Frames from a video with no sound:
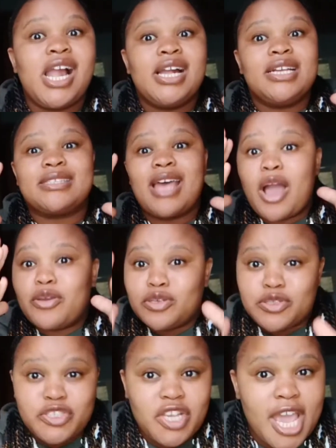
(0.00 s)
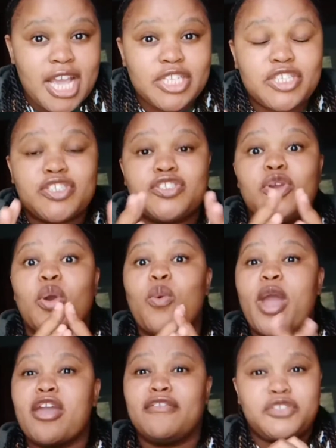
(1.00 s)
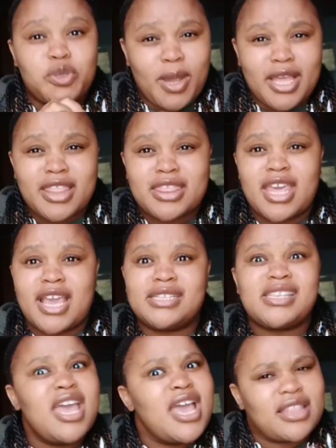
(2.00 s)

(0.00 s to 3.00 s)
It's how you change your way of doing things,